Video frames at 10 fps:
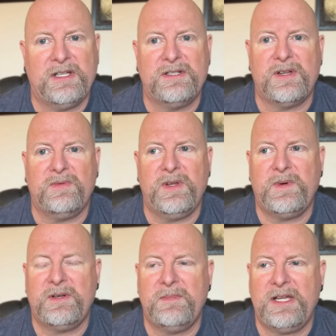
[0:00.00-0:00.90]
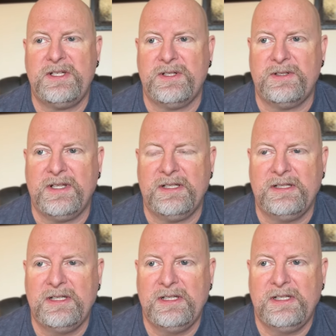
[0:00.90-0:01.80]
And so we want to make sure that
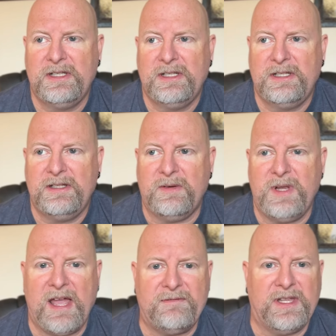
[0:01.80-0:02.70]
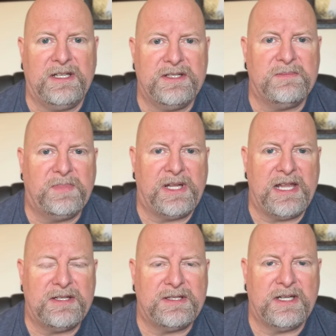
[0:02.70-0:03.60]
that we have things in
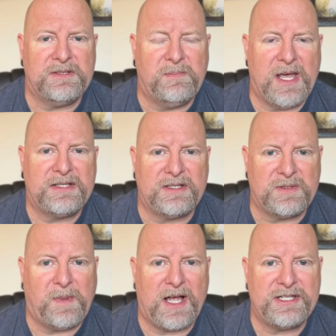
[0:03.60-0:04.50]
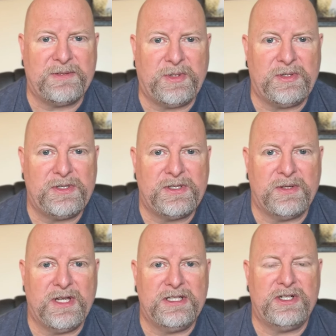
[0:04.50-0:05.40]
place as best as possible so
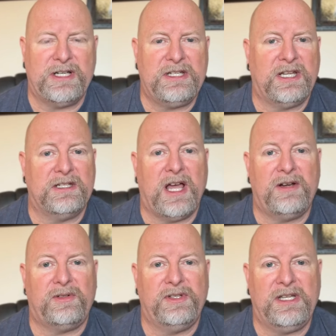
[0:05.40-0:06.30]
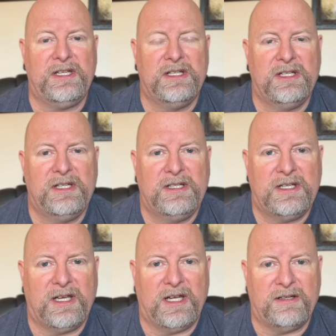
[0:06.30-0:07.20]
that Trent can not only
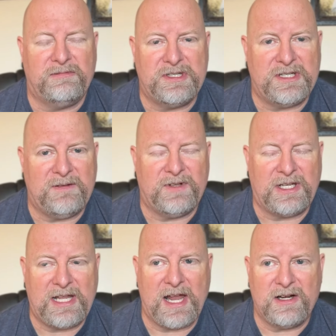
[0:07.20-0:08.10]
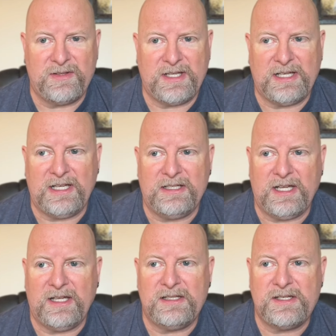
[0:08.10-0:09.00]
uh, receive the care that he
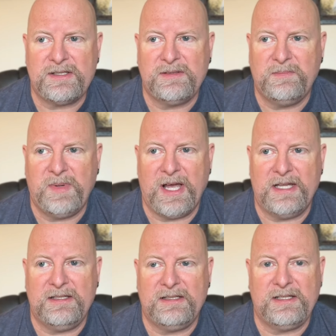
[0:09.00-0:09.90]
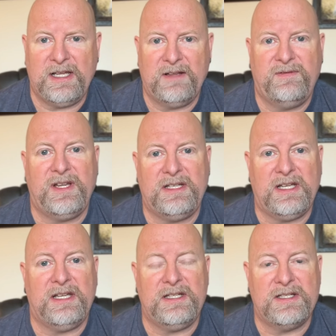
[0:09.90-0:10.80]
needs, but if he
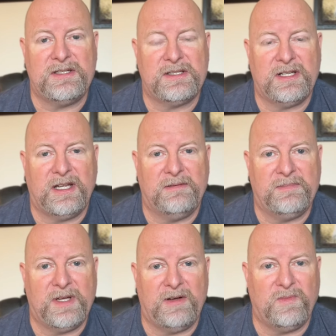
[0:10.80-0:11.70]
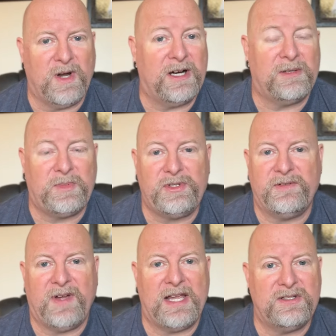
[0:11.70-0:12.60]
needs a, a, wearable
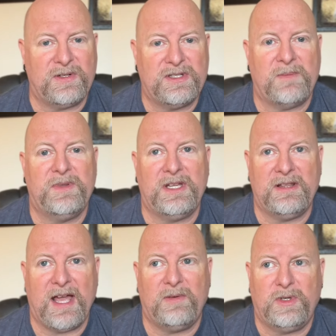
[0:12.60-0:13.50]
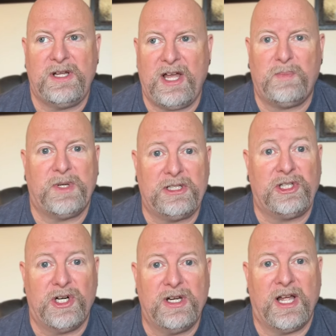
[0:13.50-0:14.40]
device or something that will help
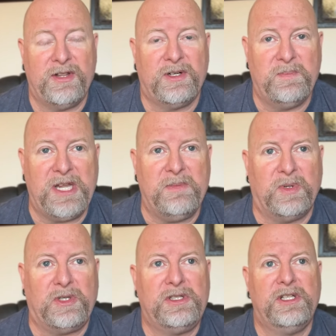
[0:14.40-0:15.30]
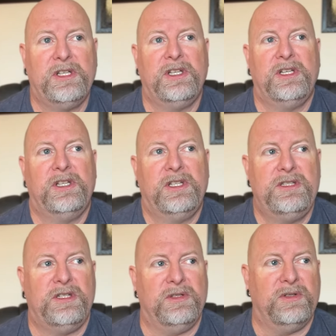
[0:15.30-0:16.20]
alert other people
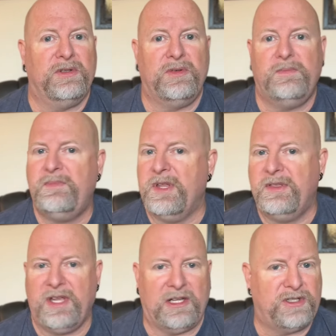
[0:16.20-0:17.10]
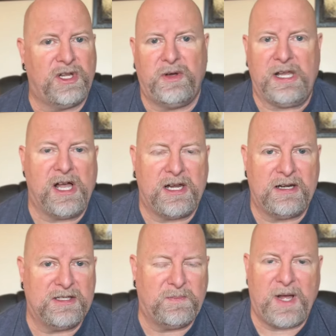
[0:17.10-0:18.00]
to the things going on in
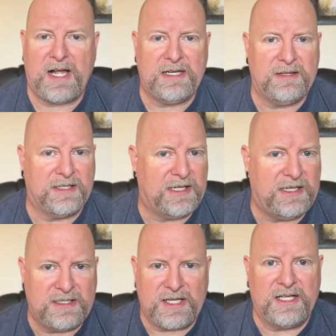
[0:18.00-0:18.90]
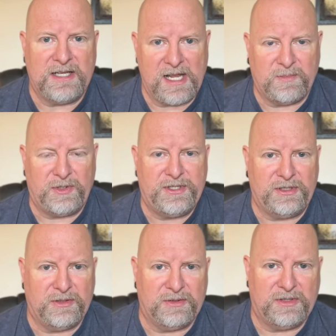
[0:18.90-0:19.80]
his body that he's unable
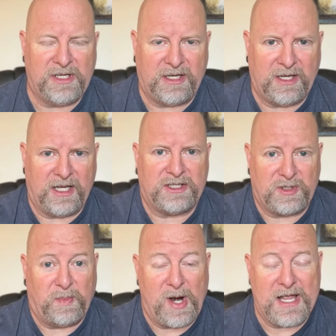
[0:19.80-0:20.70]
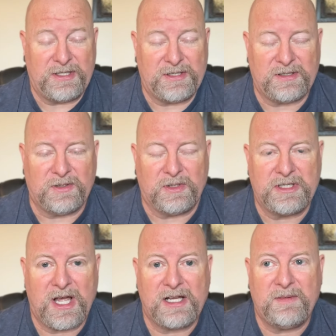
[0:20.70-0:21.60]
to e- express or
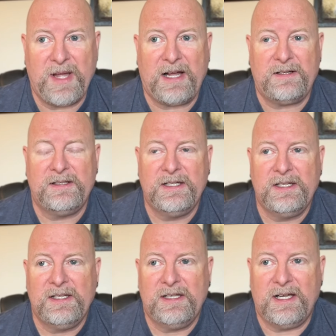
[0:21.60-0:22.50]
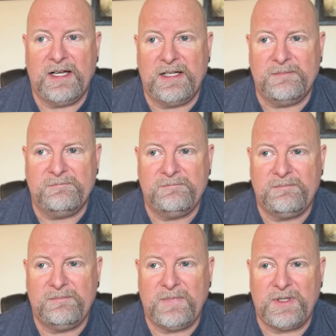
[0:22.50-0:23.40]
talk about, um,
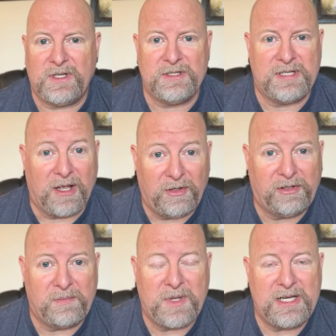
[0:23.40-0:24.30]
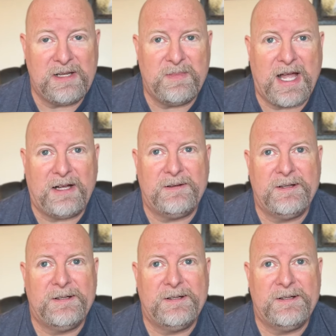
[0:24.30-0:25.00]
uh, tell somebody about,